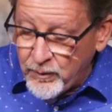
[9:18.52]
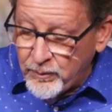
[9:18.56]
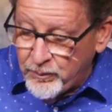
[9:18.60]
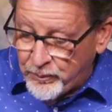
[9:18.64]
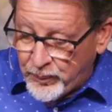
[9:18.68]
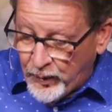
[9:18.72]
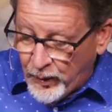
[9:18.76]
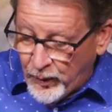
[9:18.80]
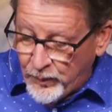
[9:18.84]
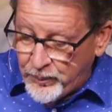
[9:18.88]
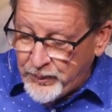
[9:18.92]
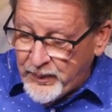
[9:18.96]

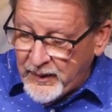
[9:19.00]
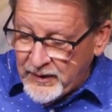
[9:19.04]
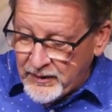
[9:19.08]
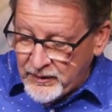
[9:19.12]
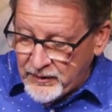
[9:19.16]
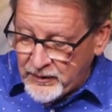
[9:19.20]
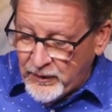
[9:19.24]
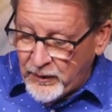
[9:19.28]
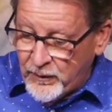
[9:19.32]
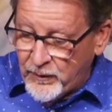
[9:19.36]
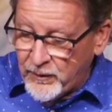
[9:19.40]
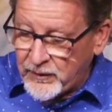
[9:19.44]
pulpit,
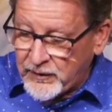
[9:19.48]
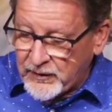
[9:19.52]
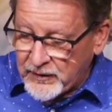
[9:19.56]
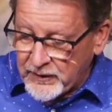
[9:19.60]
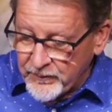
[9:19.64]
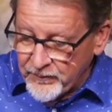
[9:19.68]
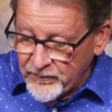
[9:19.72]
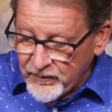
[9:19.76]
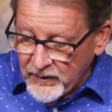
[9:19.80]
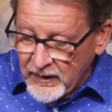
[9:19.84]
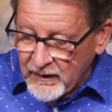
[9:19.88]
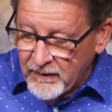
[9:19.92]
youth,
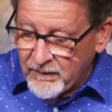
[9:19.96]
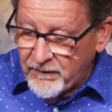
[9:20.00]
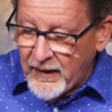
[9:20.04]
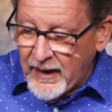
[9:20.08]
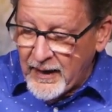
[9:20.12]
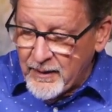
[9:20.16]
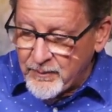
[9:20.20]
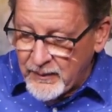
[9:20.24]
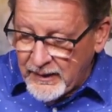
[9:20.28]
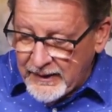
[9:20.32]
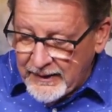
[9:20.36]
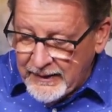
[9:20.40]

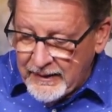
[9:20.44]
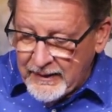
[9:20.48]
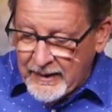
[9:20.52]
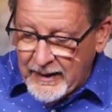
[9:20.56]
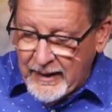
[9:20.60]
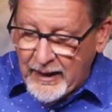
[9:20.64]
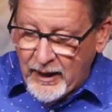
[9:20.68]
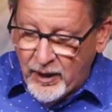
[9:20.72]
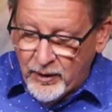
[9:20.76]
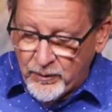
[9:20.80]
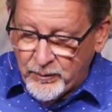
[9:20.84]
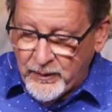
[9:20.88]
family,
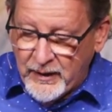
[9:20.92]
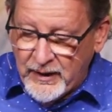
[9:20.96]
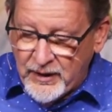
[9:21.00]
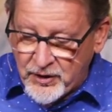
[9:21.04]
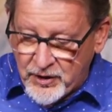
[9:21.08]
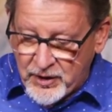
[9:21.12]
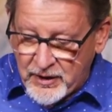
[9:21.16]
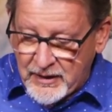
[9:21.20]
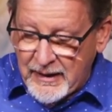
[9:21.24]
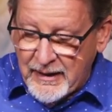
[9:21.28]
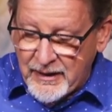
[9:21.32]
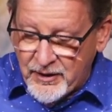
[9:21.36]

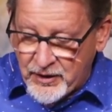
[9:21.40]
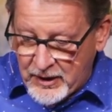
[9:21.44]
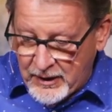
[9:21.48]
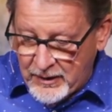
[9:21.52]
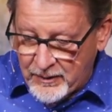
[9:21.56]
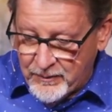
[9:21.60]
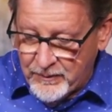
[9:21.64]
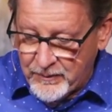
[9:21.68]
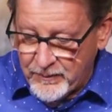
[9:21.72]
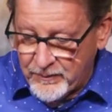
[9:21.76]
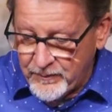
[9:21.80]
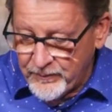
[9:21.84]
outreach,
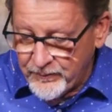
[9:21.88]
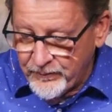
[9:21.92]
teaching,